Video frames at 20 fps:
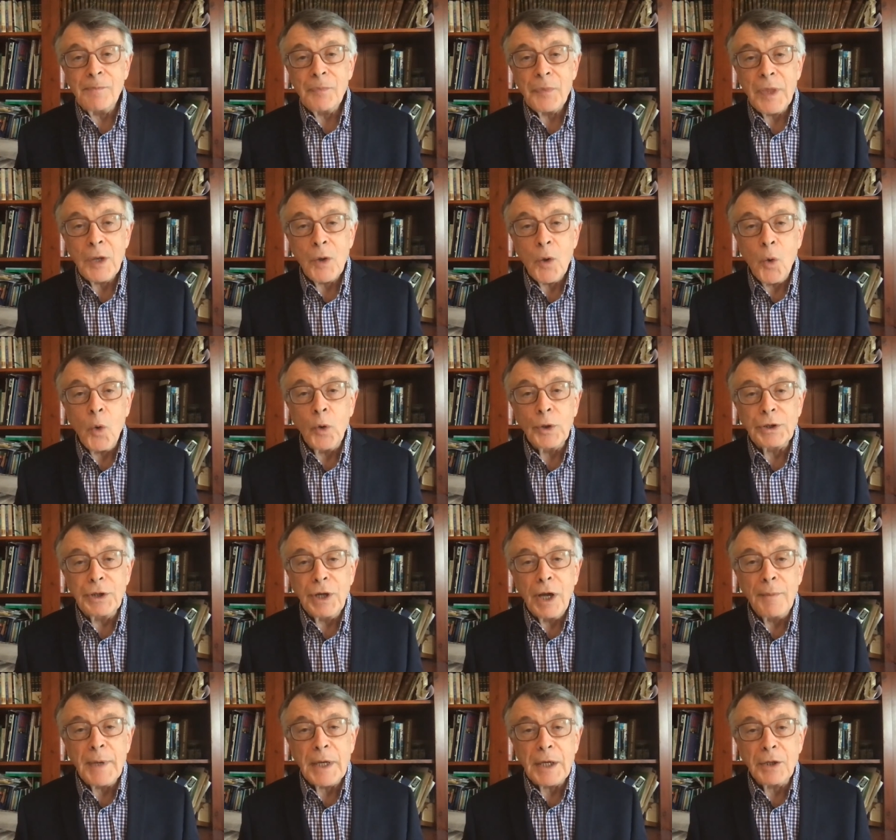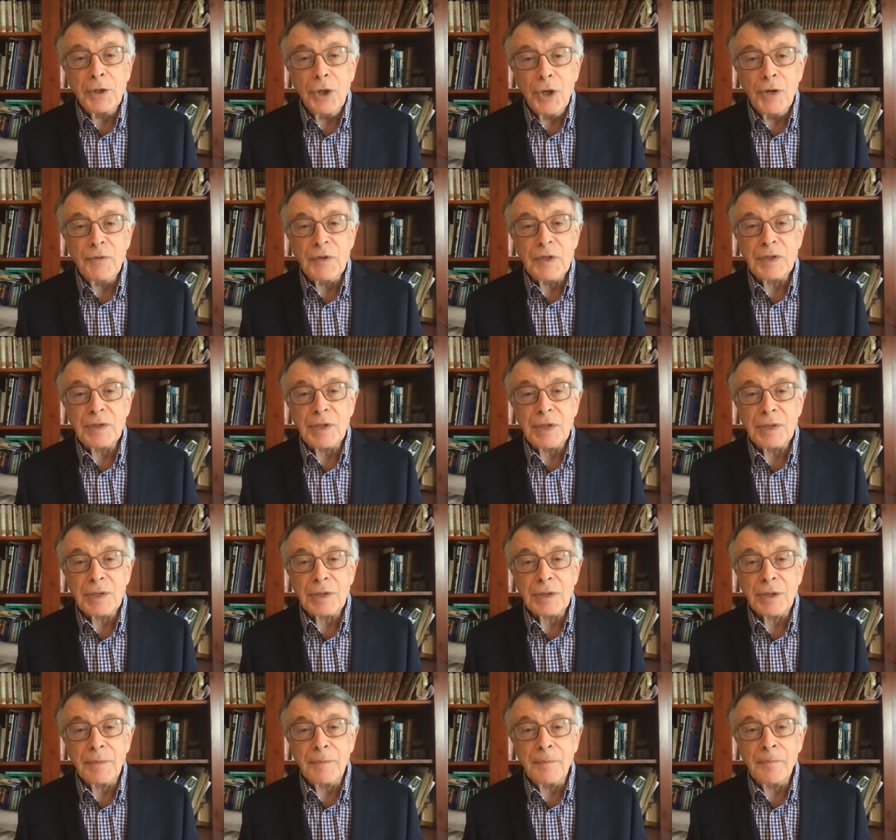the autonomic nervous
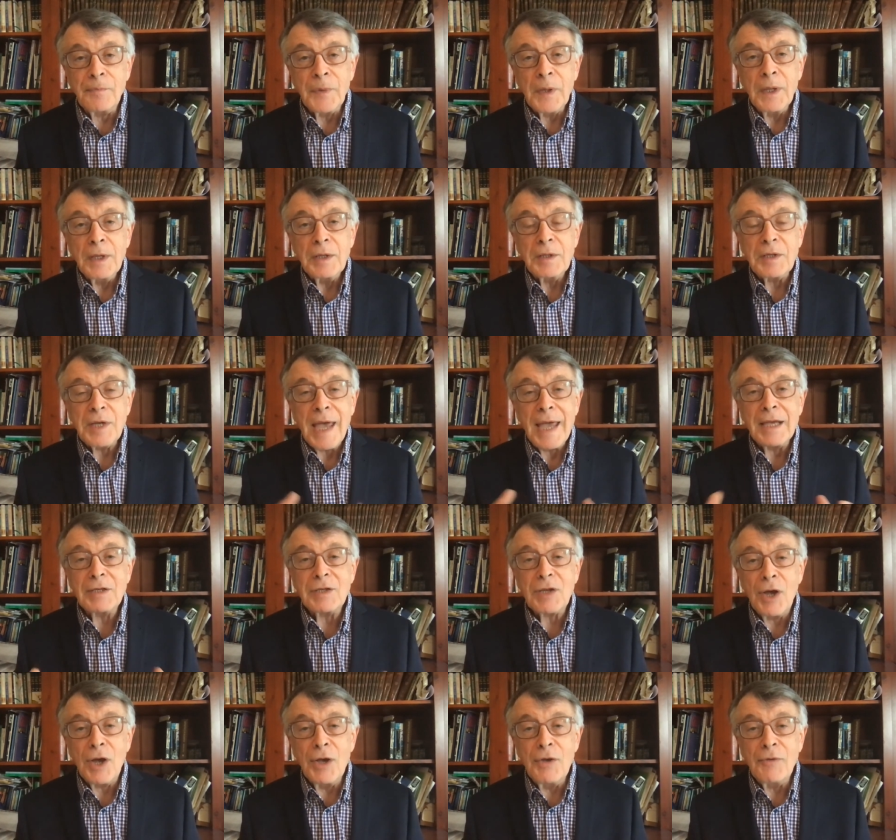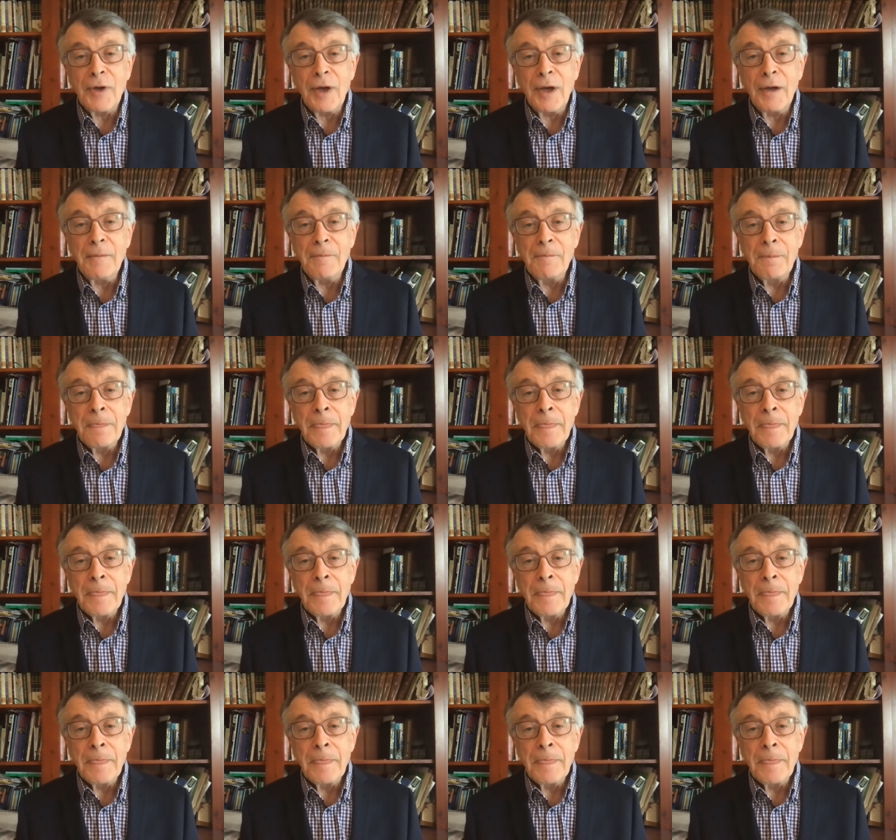system takes over,